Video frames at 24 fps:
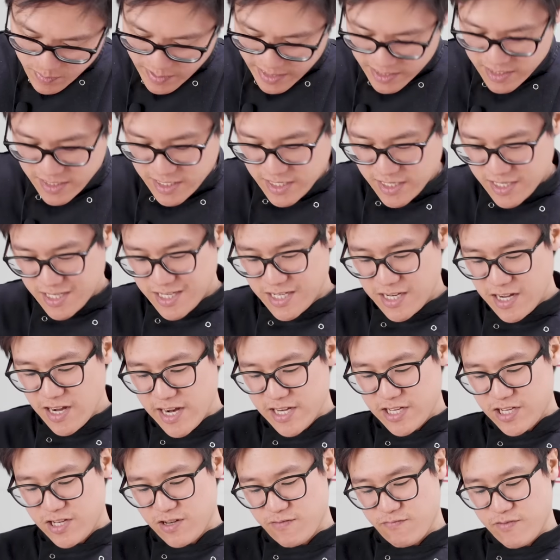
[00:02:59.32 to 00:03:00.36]
best to
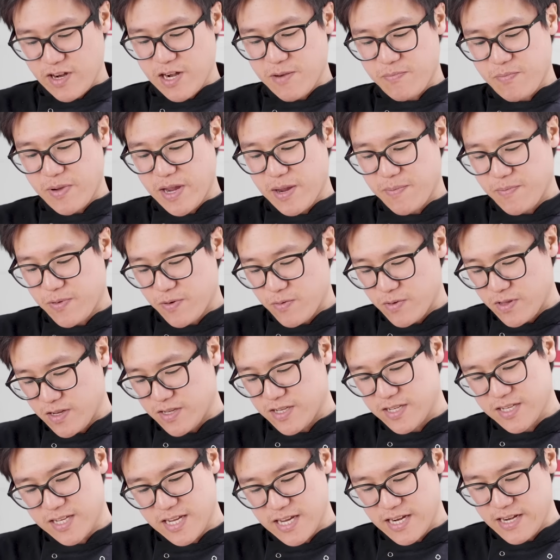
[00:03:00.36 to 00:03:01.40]
slice your red pepper with your
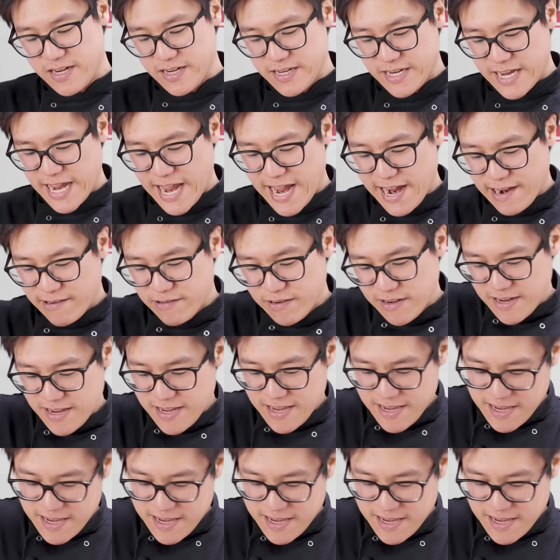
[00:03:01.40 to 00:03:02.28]
skin down,